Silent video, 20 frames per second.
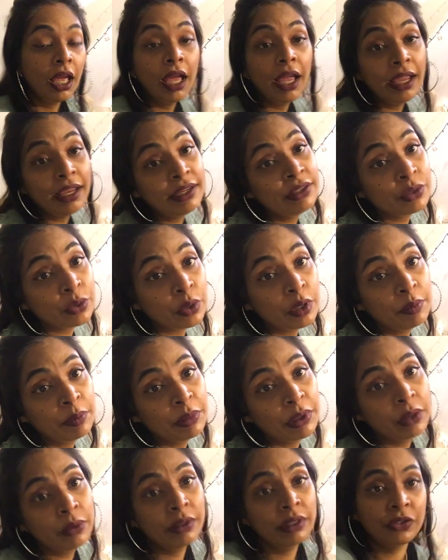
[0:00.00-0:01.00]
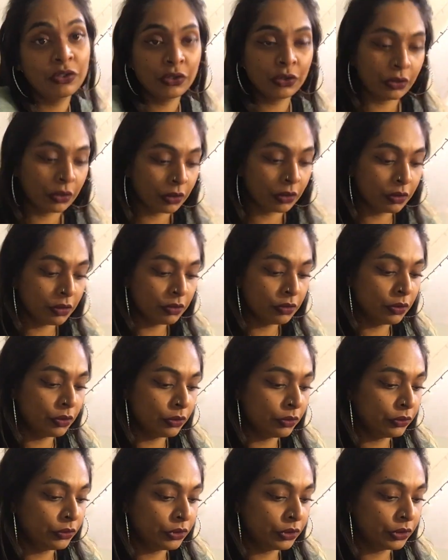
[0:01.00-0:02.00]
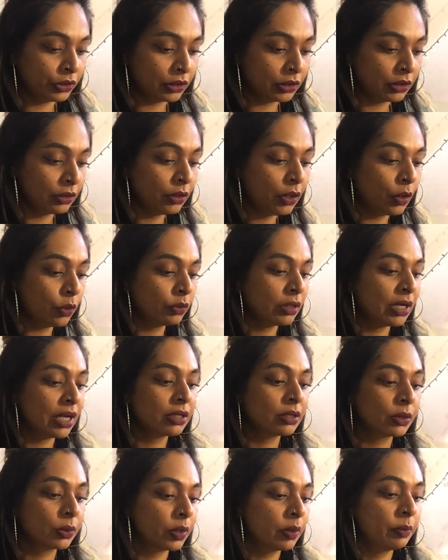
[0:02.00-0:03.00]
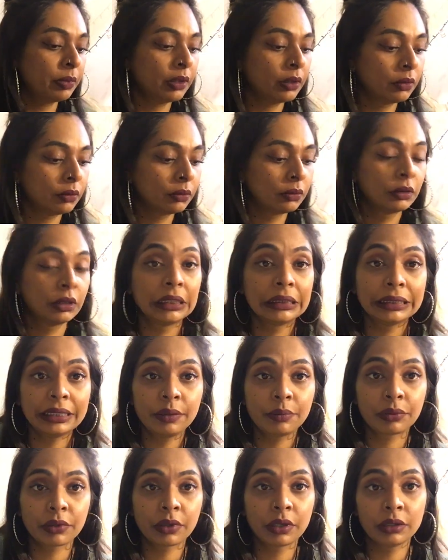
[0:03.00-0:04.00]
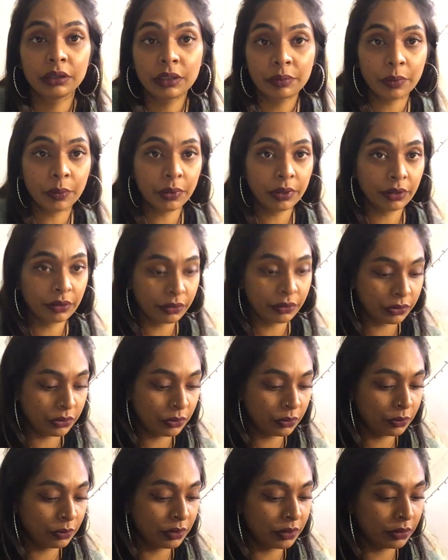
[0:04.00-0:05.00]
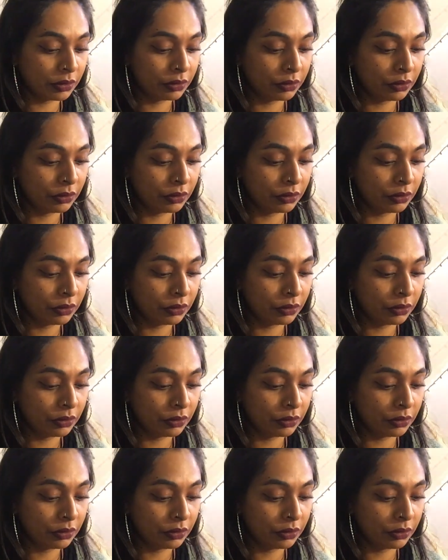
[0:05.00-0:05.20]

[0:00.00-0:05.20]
Hey Scorpio, it's your girl Nosh. No, not Scorpio. Libra. Libra, we're gonna do this.